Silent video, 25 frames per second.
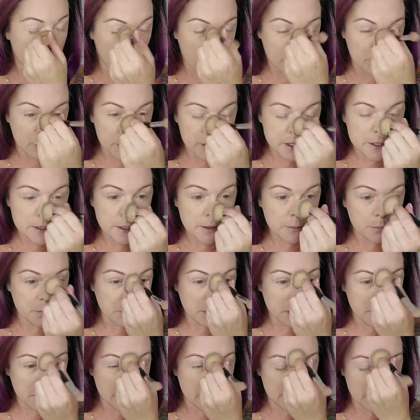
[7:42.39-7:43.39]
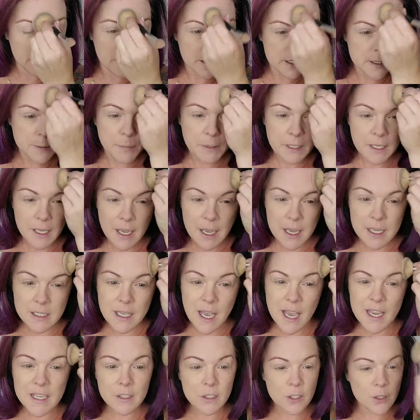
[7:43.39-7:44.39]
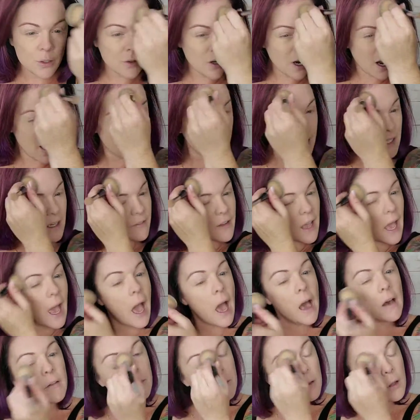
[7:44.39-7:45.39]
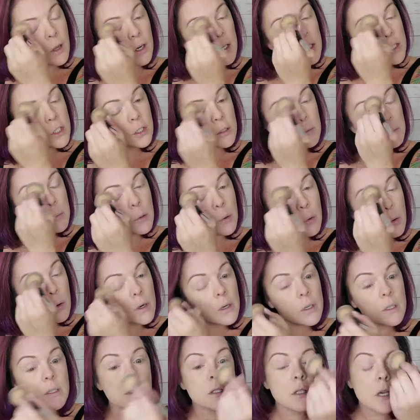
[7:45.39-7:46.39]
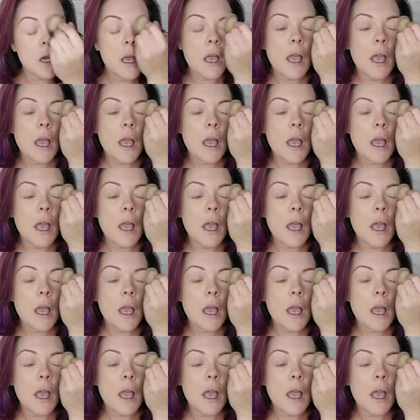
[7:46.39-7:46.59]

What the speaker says: Reason being is because I do kind of have larger pores.